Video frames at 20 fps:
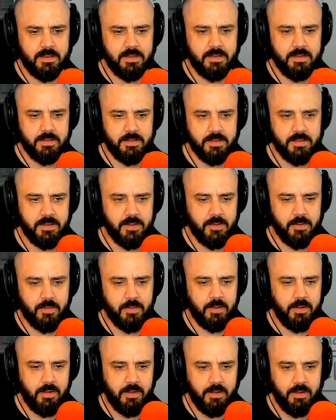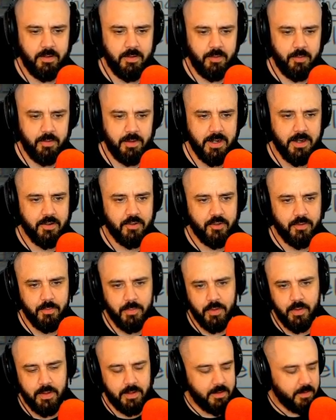So Pitch. you dodged a
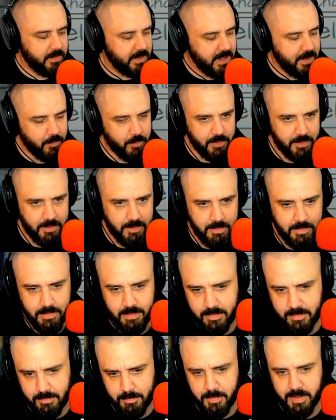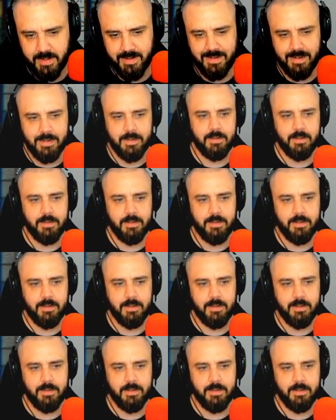bullet on that one there, buddy.